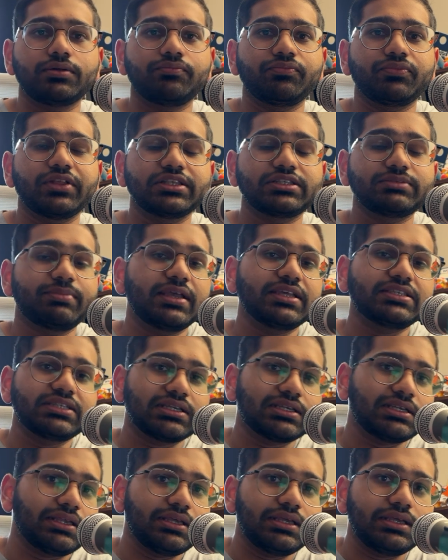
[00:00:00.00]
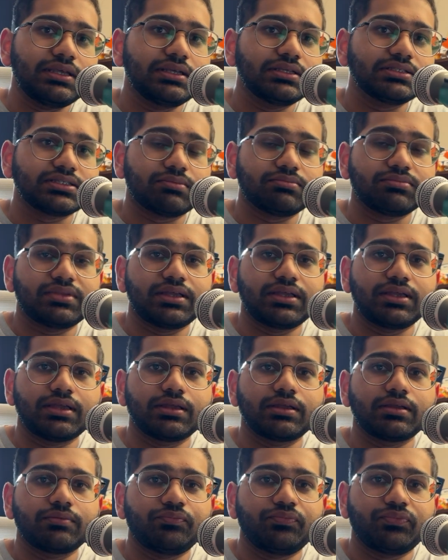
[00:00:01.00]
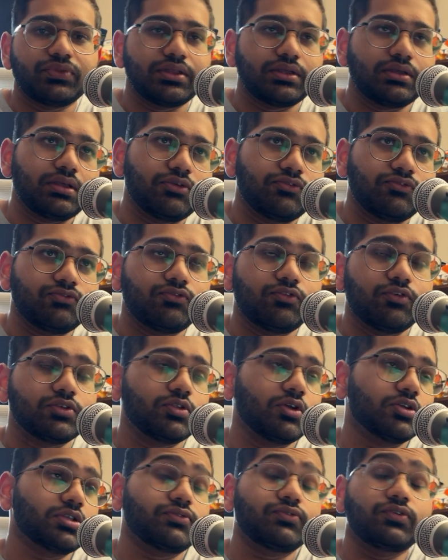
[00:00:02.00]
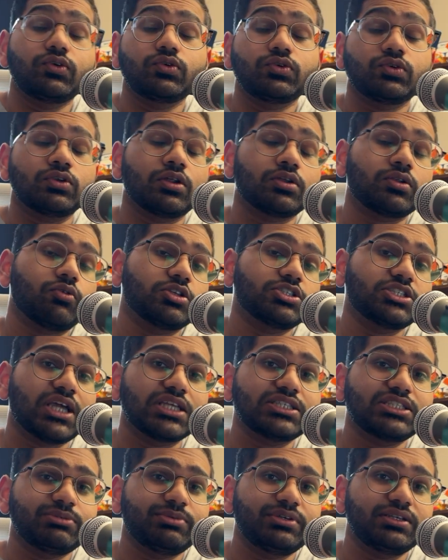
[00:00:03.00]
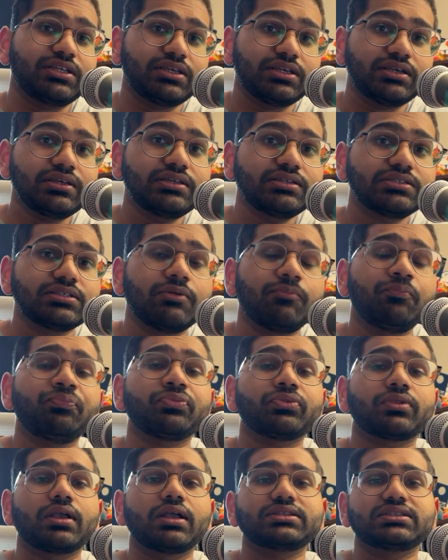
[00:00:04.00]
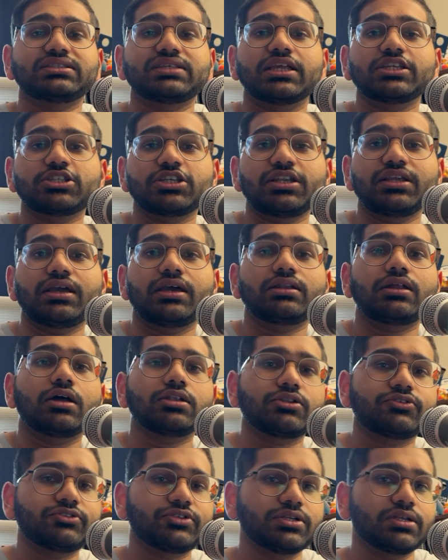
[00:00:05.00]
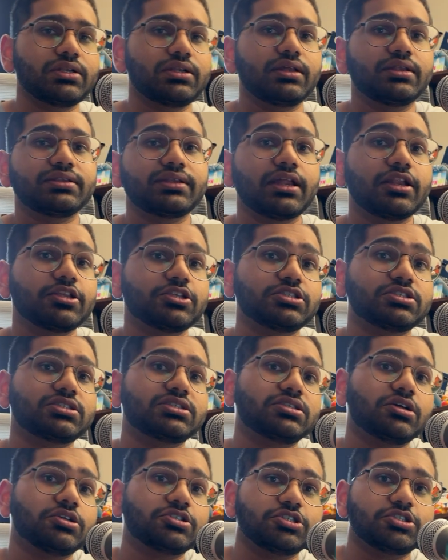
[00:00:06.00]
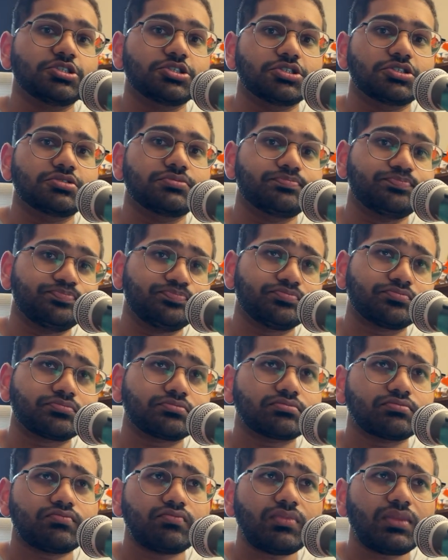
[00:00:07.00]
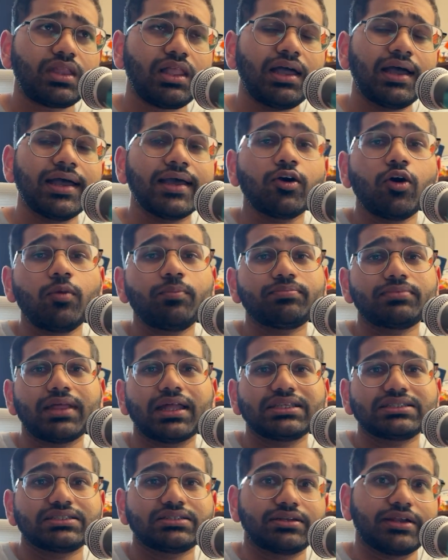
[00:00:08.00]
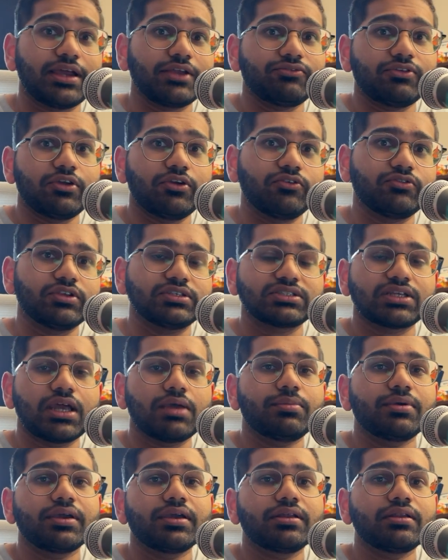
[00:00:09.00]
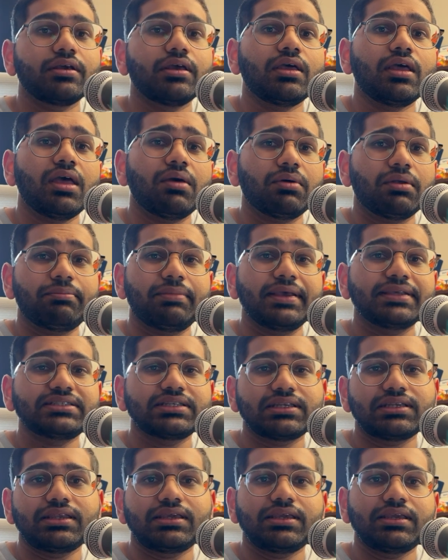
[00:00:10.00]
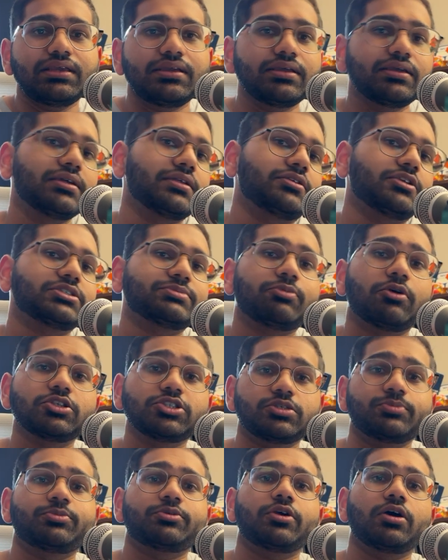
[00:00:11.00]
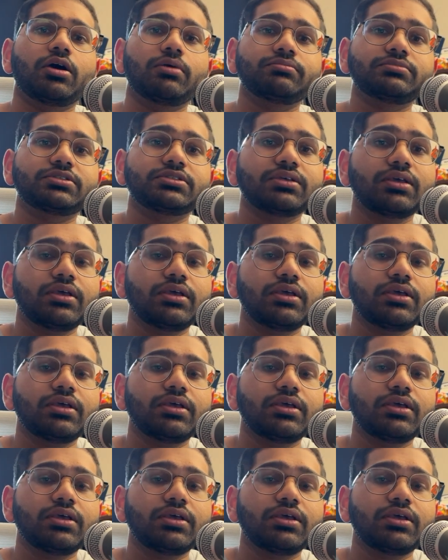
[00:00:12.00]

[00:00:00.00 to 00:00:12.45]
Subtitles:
It's basically something, if for those of you who do not know what ChatGPT is, it's essentially an artificial intelligence search engine. I hope that's the right way of describing it. But basically, it responds to prompts.